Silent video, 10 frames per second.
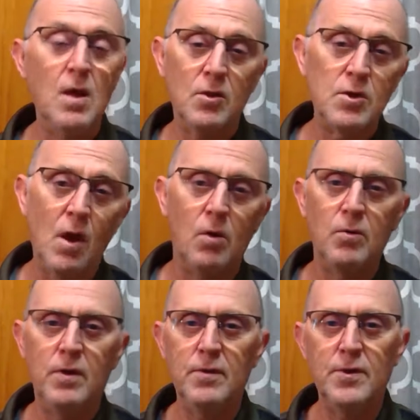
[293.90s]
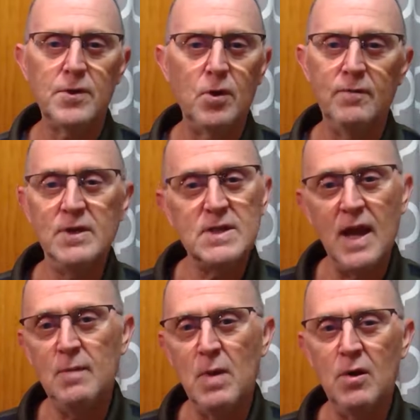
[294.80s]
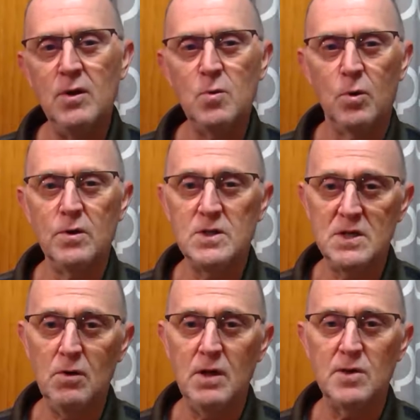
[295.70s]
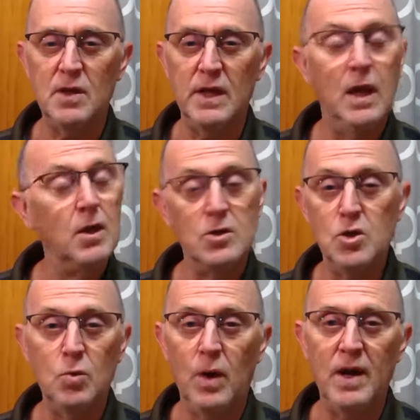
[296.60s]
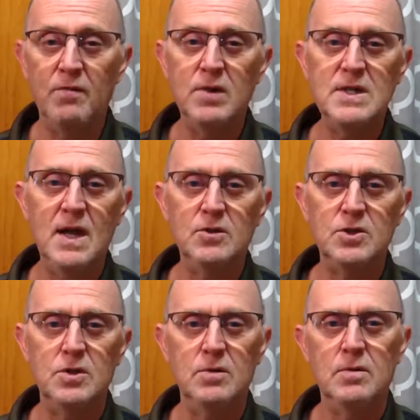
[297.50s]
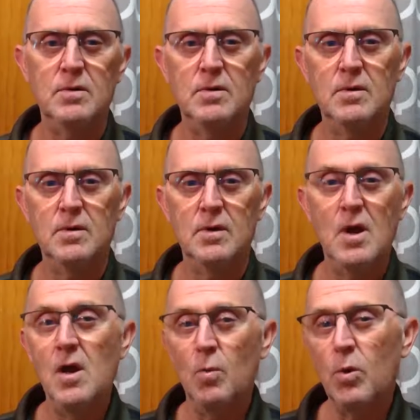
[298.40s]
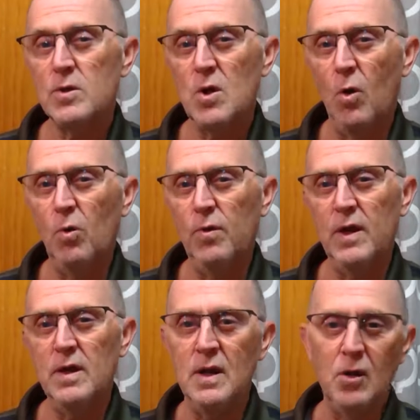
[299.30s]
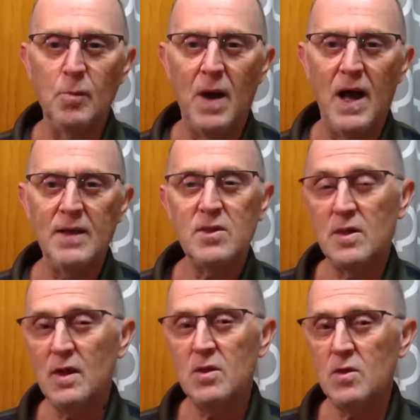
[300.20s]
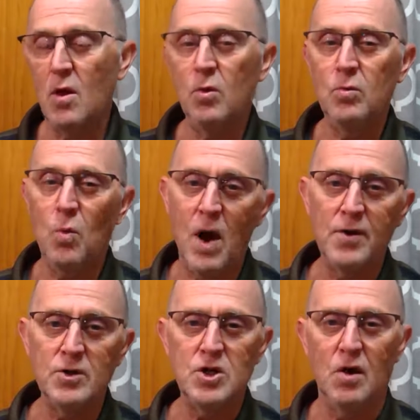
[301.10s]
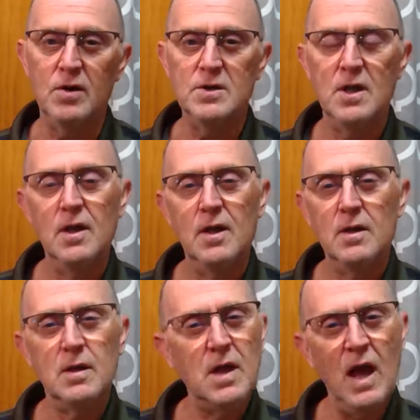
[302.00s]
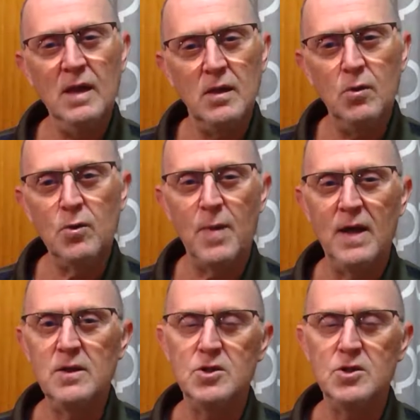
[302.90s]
So the, the servants take Mary's words seriously. Do whatever he tells you. We're told that nearby six stone water jars, the kind used by the